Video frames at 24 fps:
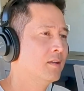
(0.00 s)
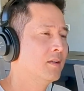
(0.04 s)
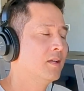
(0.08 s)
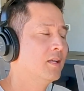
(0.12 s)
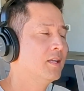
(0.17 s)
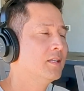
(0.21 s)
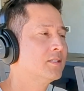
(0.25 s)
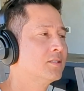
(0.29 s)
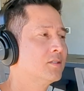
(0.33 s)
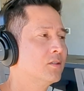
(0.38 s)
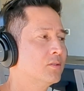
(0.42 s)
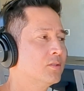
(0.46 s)
And
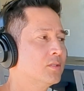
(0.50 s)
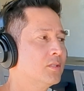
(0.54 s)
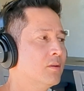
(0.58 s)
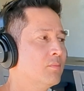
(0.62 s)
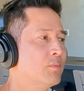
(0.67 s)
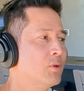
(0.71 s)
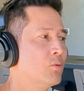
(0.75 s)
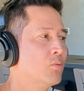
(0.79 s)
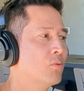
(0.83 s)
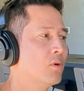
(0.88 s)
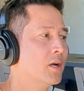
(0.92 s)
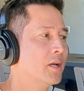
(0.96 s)
so tell me
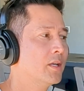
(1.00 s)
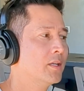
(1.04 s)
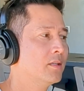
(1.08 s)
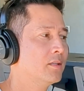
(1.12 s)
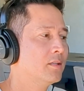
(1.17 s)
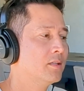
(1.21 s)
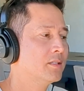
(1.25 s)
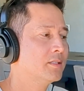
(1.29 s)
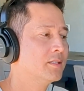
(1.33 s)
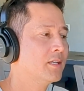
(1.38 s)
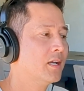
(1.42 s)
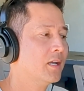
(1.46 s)
why,
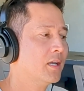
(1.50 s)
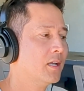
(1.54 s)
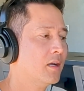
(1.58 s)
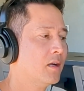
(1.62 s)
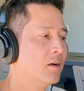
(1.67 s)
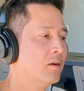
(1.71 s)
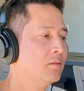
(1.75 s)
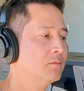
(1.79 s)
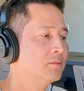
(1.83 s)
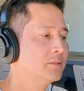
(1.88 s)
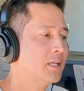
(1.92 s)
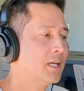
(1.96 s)
because
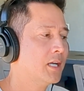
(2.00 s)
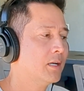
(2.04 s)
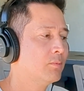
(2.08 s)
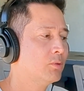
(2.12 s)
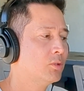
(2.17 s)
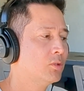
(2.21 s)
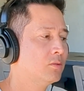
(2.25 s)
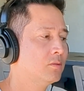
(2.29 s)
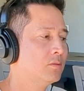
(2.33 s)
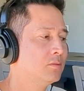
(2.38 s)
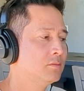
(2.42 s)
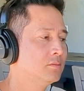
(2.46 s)
I'll
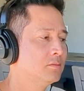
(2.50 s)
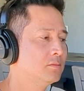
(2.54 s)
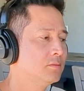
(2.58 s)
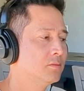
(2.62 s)
dabble